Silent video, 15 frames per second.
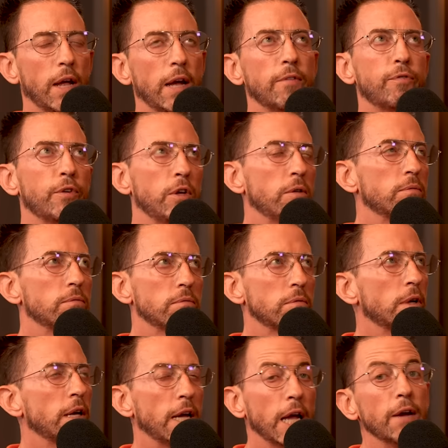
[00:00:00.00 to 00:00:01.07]
if
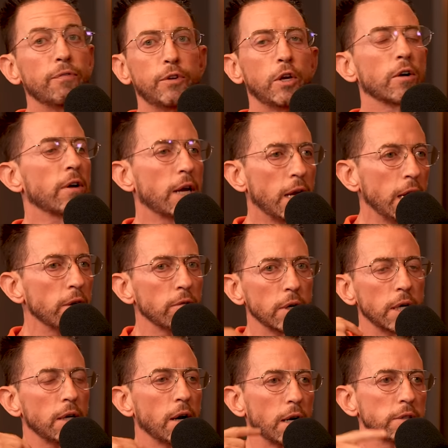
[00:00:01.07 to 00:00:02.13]
if you're
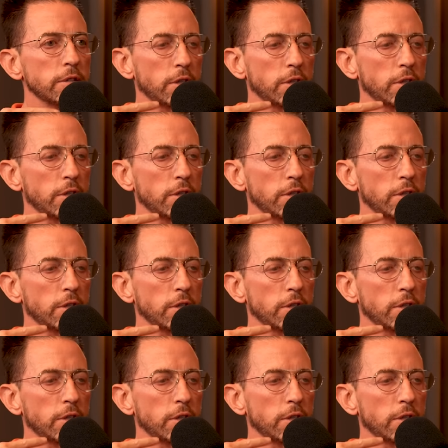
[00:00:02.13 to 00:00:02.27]
hearing us